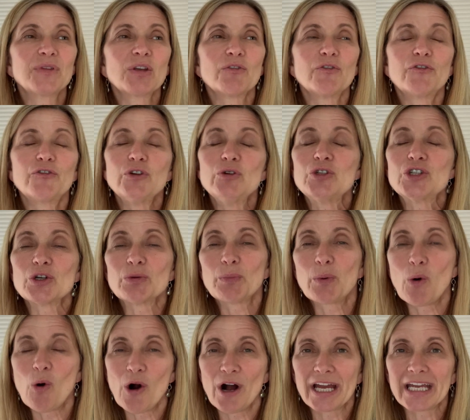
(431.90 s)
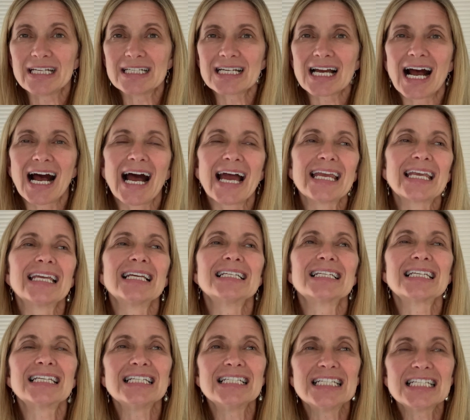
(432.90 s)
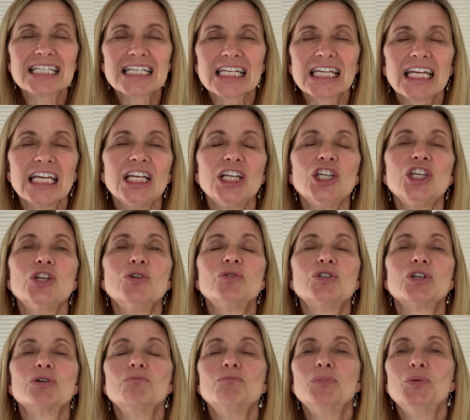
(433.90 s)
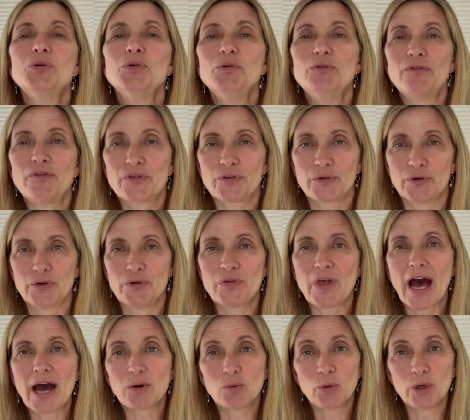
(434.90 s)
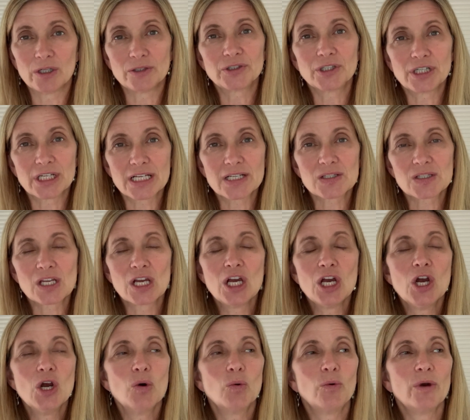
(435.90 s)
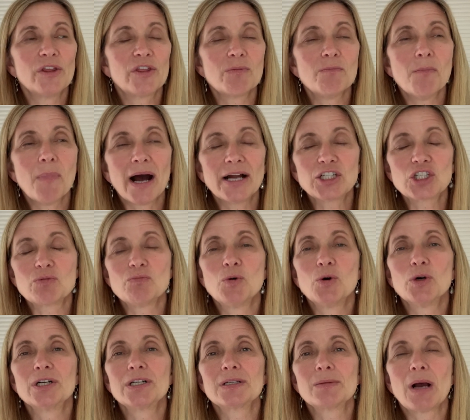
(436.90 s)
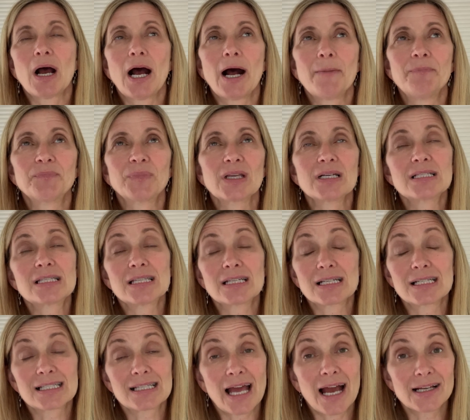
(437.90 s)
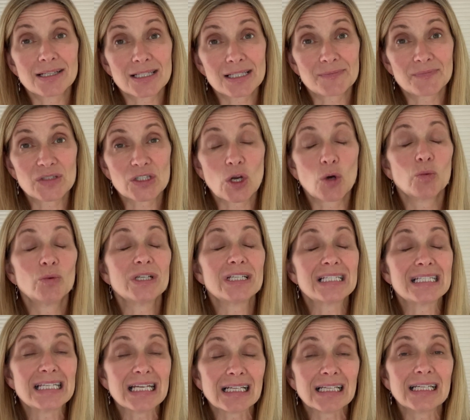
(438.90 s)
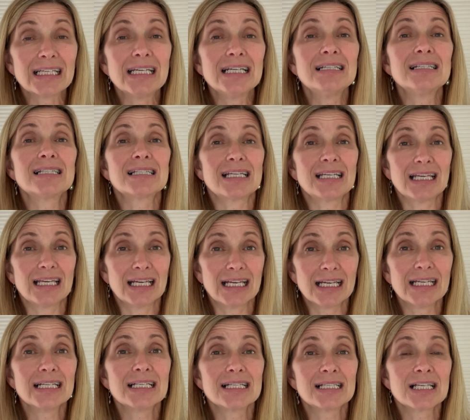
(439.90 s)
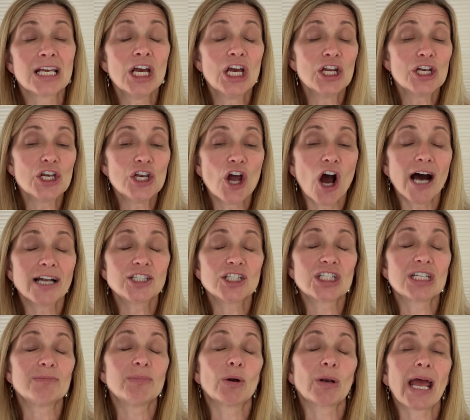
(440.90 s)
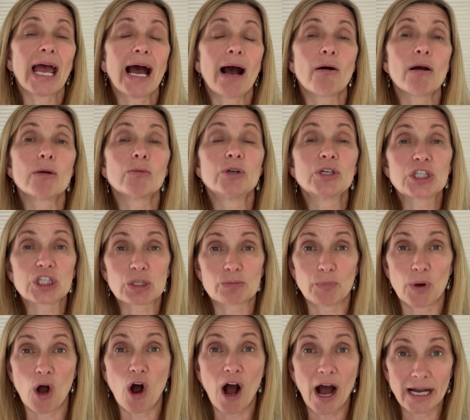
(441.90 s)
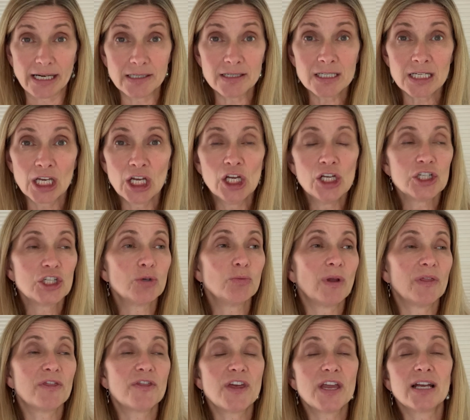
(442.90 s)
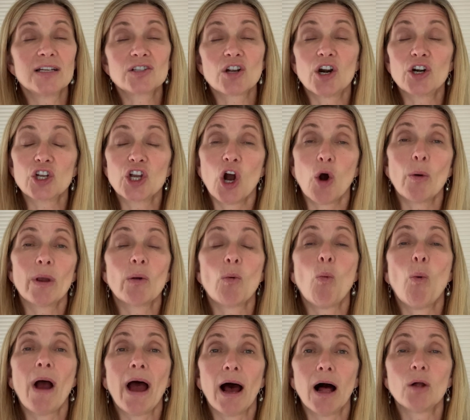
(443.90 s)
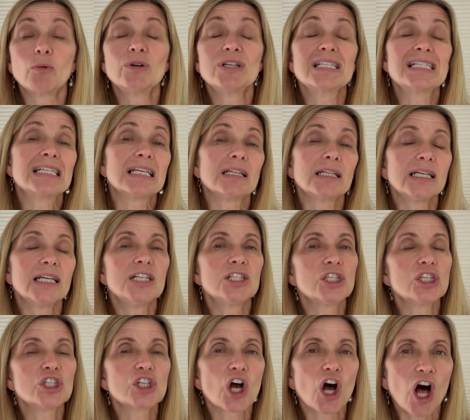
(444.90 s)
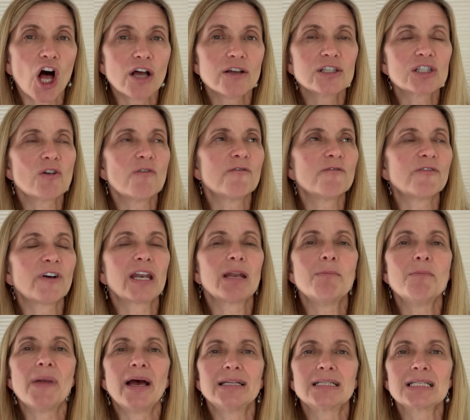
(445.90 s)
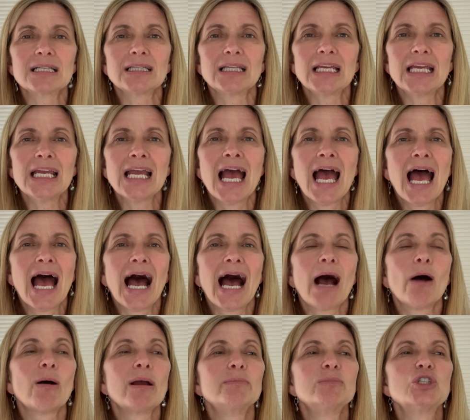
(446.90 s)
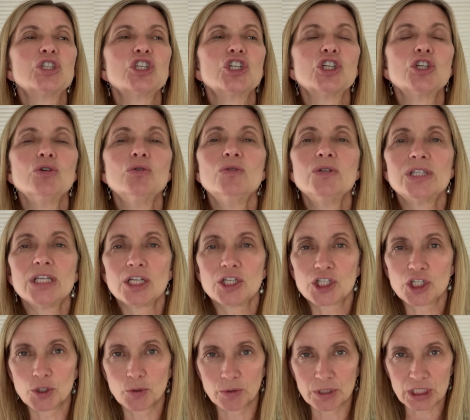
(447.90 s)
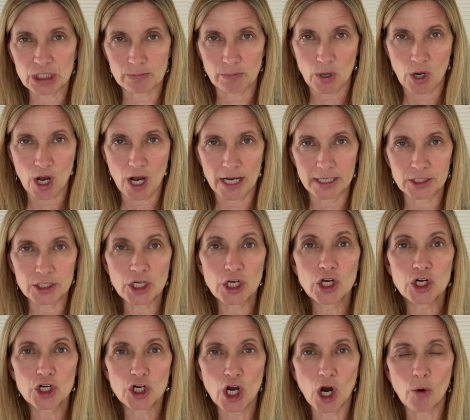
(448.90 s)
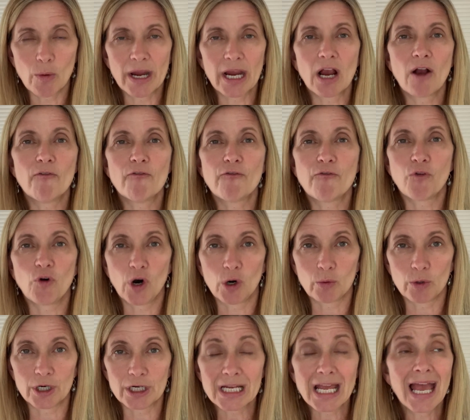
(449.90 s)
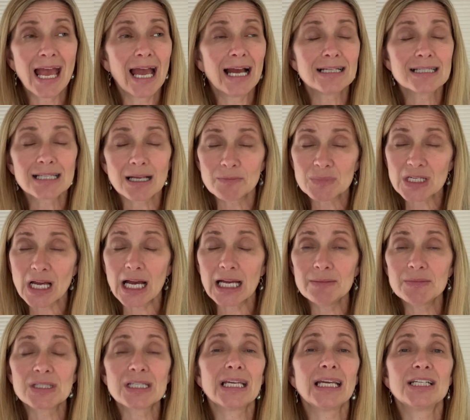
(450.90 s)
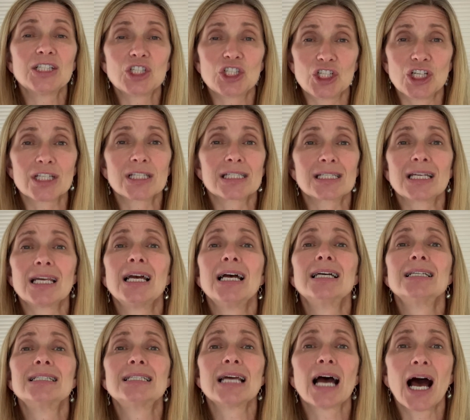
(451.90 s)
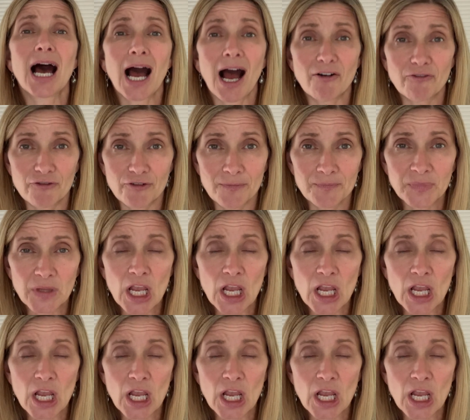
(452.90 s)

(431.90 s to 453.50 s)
future point, I can continue to move through that wilderness with much more success. So resilience is not just about how I respond to when things aren't going well. Resilience is also fundamentally how I'm choosing to respond going forward. And sometimes it's just tough.